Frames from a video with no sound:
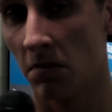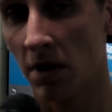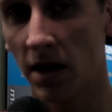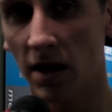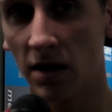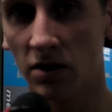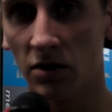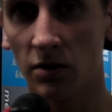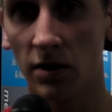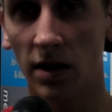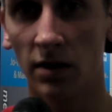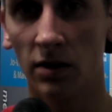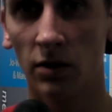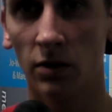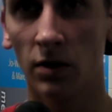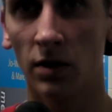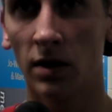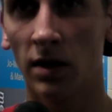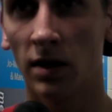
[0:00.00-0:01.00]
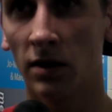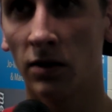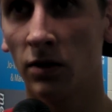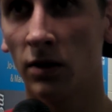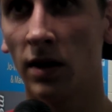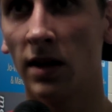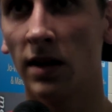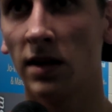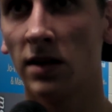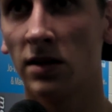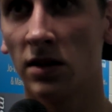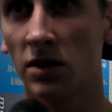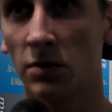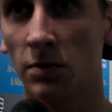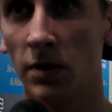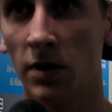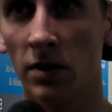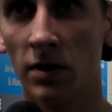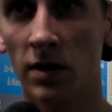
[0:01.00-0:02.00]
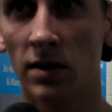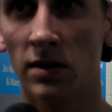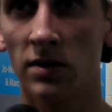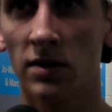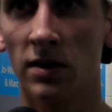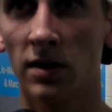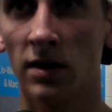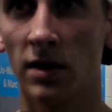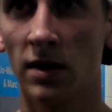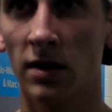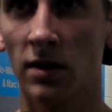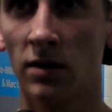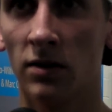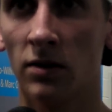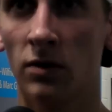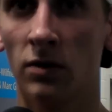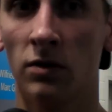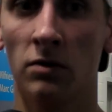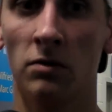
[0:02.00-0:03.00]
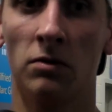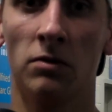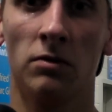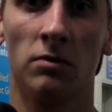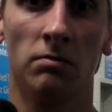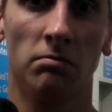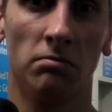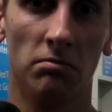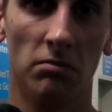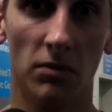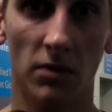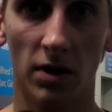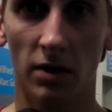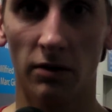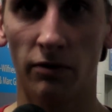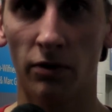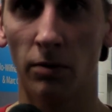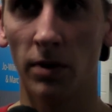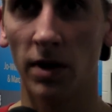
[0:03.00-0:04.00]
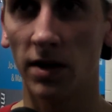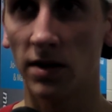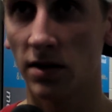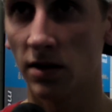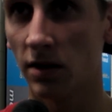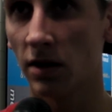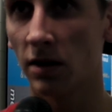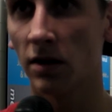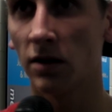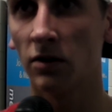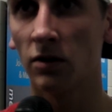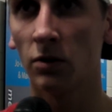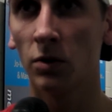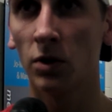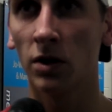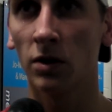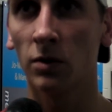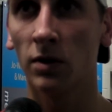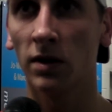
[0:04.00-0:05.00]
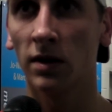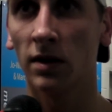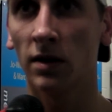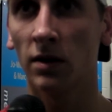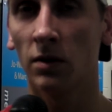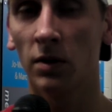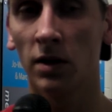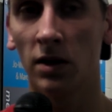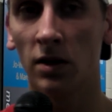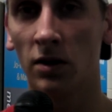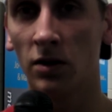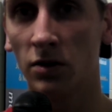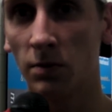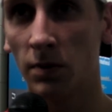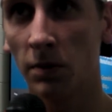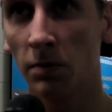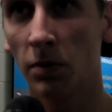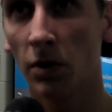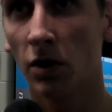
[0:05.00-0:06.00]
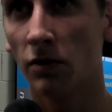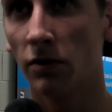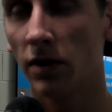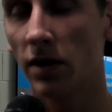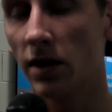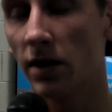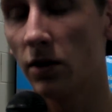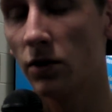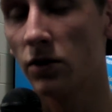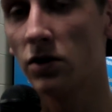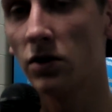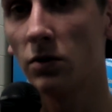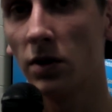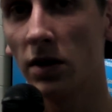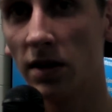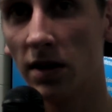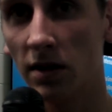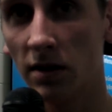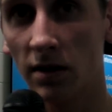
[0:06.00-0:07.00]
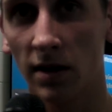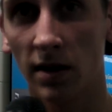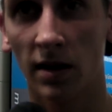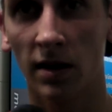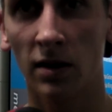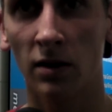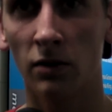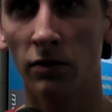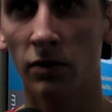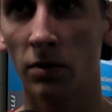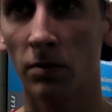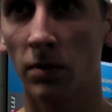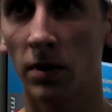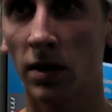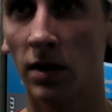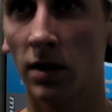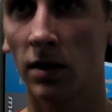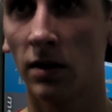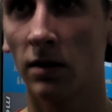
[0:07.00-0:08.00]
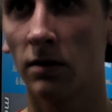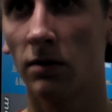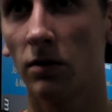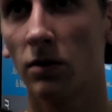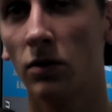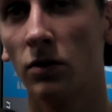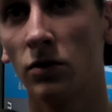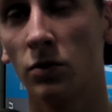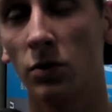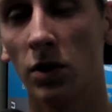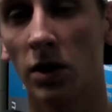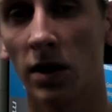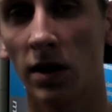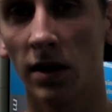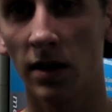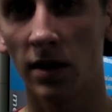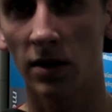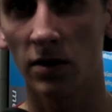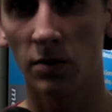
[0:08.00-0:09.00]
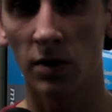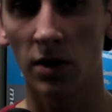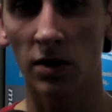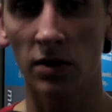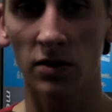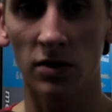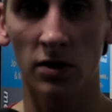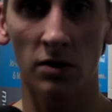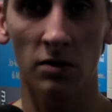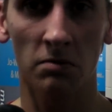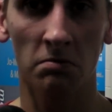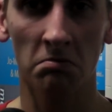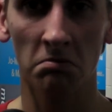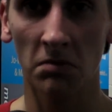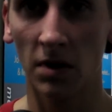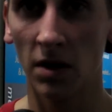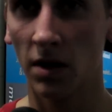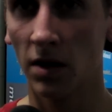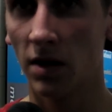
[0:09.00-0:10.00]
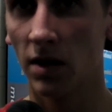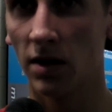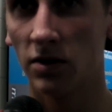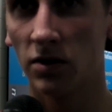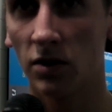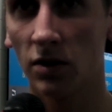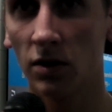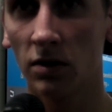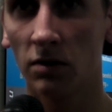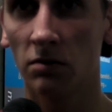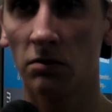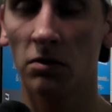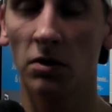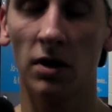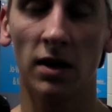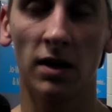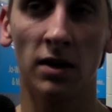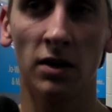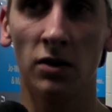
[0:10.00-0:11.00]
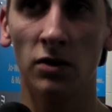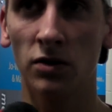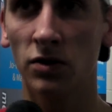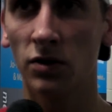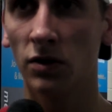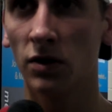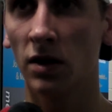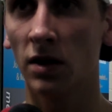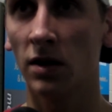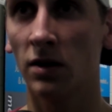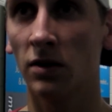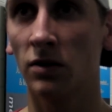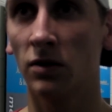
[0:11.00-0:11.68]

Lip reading: yeah, it's great to get this experience, and for me it's an honor to work with those people over there, also with Darren Cahill from who's working there as well. So it's good to get used to